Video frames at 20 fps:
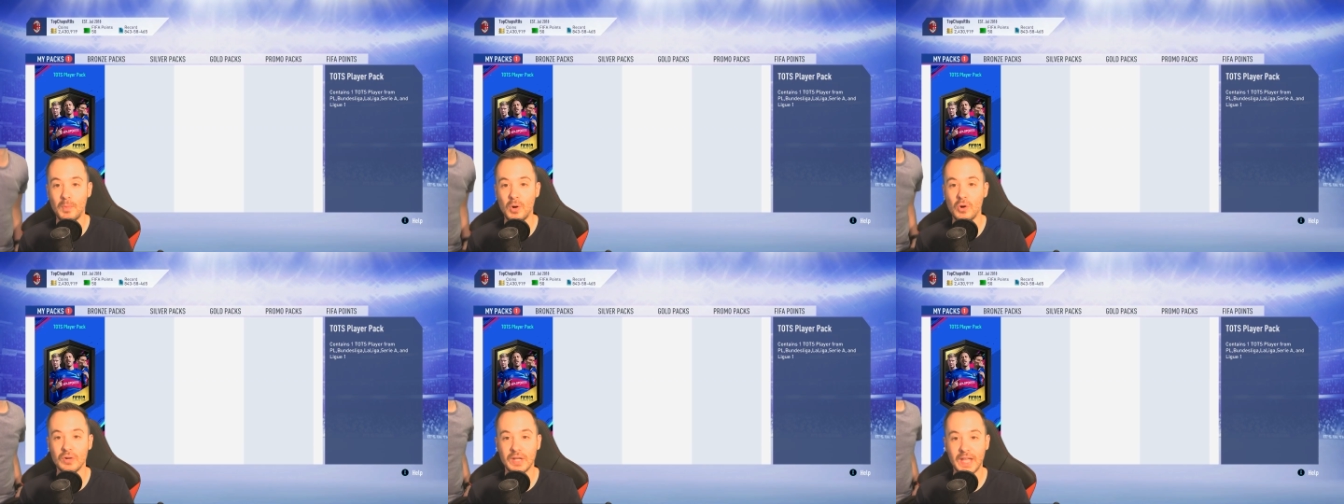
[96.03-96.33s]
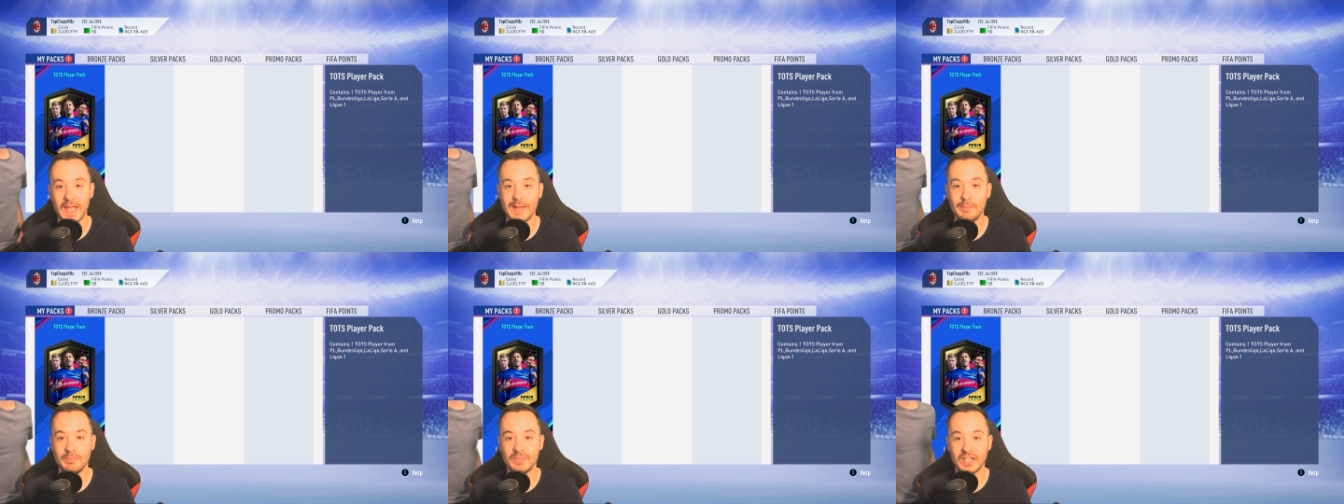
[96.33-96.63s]
more
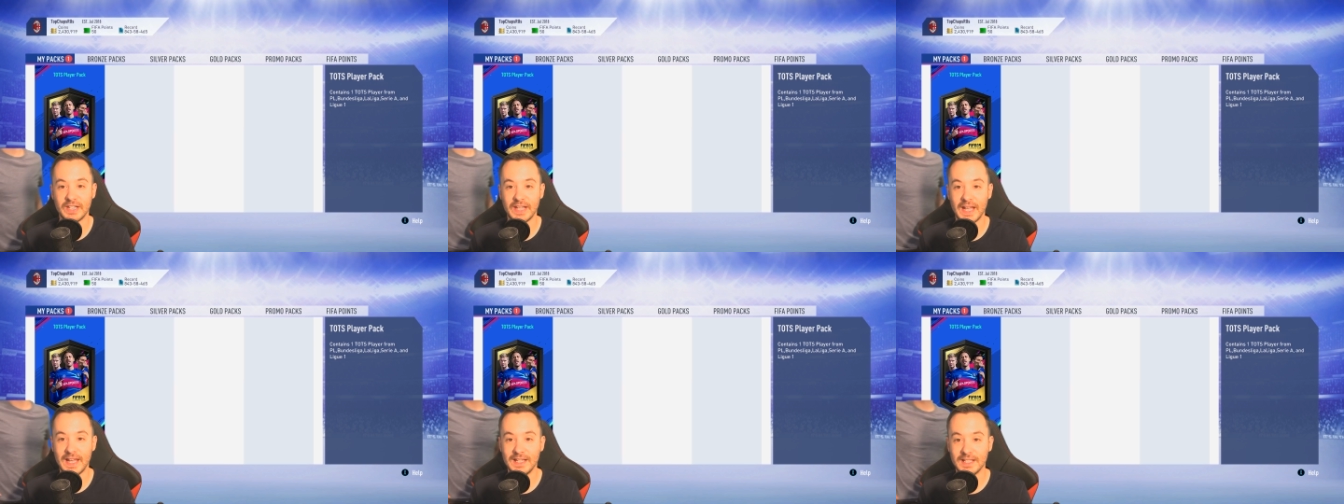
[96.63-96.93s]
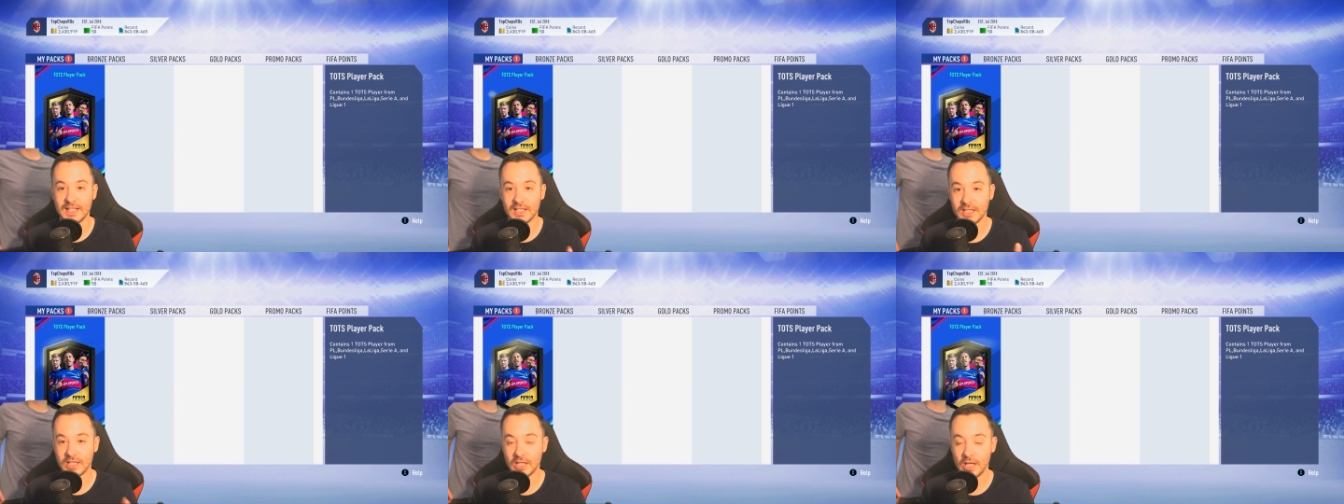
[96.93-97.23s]
game today
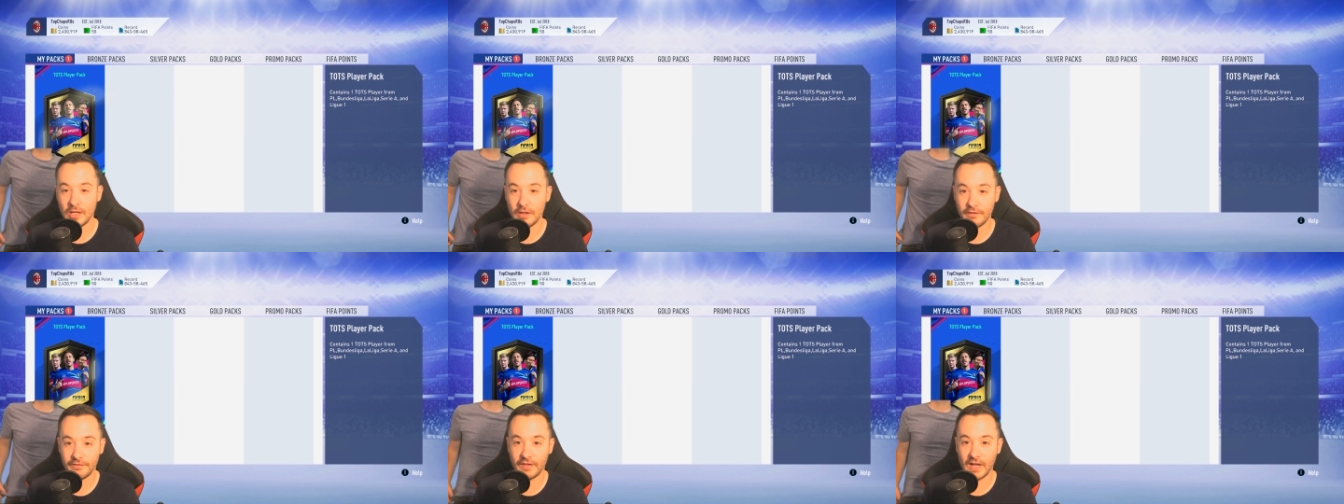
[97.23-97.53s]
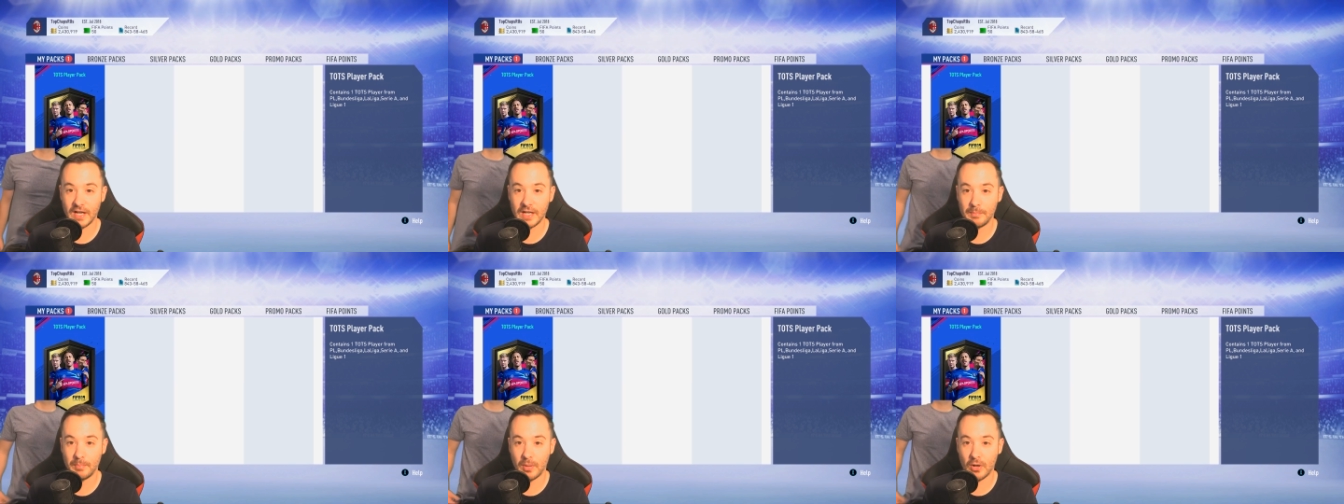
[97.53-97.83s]
to
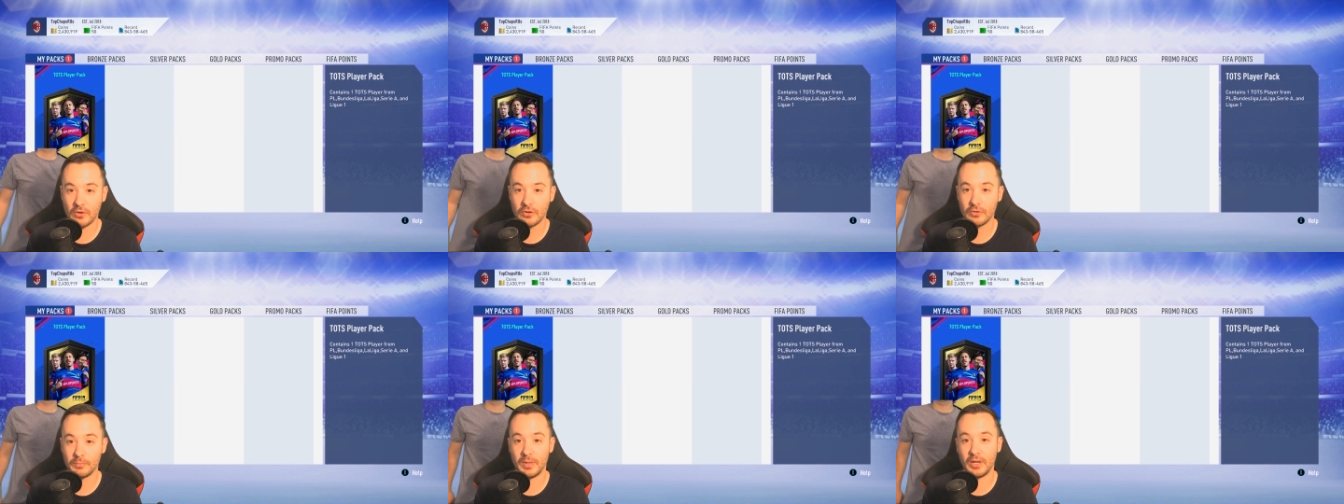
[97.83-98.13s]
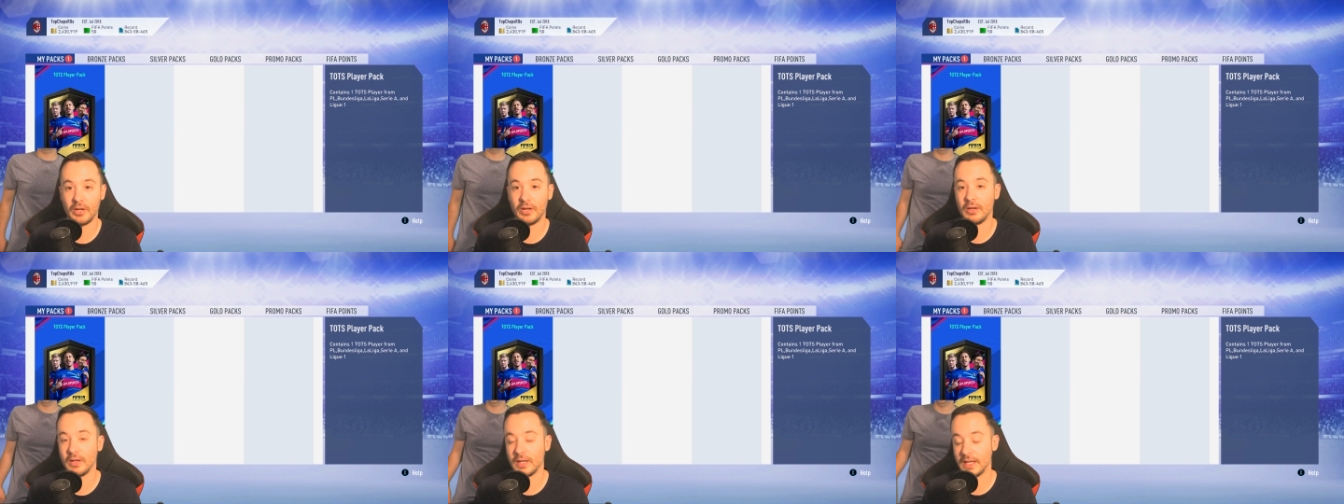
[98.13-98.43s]
certify
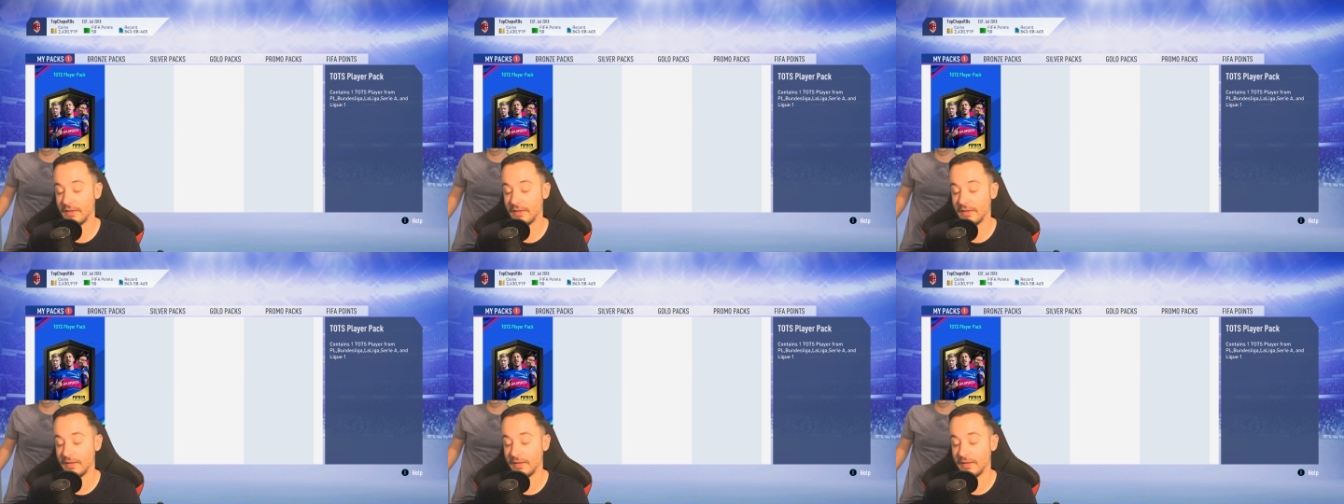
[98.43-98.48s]
Pogba.